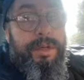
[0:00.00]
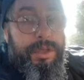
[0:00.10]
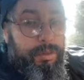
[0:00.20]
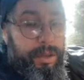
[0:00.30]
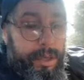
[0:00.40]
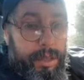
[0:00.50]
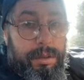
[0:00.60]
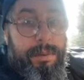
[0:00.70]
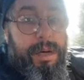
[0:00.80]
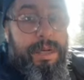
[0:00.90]
it to
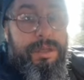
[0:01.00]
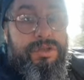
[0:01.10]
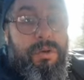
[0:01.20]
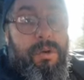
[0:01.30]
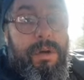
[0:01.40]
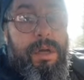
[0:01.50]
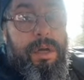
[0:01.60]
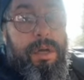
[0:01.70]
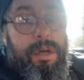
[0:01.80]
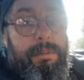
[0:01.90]
anybody. So
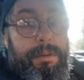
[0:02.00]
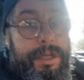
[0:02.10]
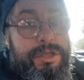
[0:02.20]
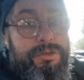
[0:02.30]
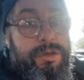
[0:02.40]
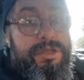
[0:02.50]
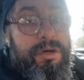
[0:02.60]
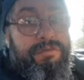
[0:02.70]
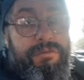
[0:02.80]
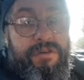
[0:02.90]
please do
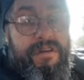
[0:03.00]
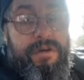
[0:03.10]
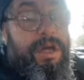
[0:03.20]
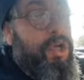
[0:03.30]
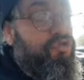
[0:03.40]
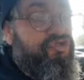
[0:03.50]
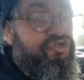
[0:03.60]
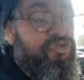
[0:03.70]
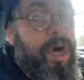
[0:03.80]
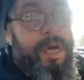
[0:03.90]
yourself a favor.
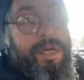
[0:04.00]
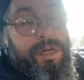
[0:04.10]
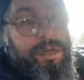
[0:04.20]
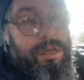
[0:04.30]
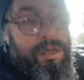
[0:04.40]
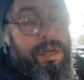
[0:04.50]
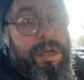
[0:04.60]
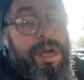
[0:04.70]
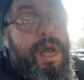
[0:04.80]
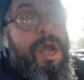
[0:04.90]
Try it.
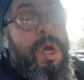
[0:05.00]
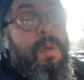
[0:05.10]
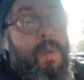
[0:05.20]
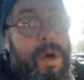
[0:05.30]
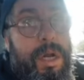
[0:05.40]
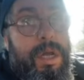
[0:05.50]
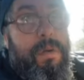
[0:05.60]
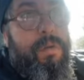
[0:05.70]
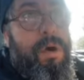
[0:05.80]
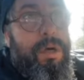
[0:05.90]
It really
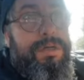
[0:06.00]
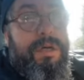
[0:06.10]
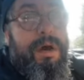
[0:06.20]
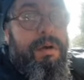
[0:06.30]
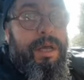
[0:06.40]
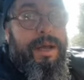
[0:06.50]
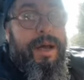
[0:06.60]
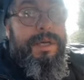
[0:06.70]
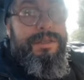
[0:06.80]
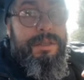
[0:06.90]
works. All right,
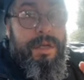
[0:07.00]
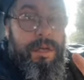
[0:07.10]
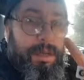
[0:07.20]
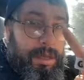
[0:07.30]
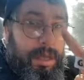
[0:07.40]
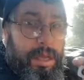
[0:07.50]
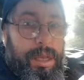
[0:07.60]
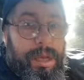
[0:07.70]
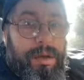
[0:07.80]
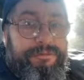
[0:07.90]
guys.
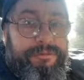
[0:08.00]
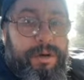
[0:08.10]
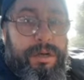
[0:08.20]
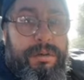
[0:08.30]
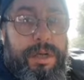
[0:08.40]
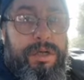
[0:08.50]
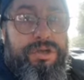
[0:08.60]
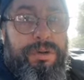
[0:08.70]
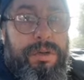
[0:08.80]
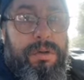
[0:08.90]
Have fun.
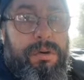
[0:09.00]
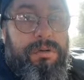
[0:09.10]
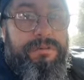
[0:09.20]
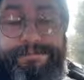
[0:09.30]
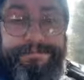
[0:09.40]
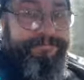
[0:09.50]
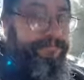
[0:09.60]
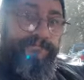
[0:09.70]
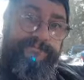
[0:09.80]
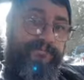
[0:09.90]
Enjoy your Corvette.
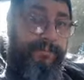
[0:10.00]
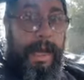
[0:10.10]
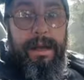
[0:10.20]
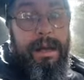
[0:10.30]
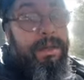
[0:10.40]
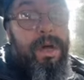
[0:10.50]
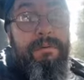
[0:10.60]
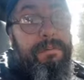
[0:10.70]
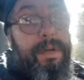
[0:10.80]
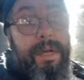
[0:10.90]
I love
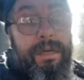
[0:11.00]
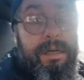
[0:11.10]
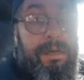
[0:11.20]
it, man.